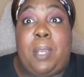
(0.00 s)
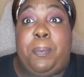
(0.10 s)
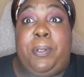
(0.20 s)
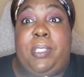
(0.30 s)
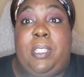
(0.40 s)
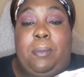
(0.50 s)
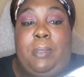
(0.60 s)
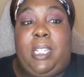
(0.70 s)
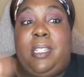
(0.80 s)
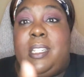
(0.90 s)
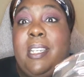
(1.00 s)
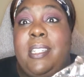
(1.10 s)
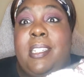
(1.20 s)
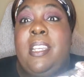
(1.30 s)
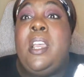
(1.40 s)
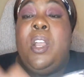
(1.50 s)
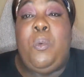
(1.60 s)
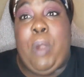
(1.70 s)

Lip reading: I'll put them in this,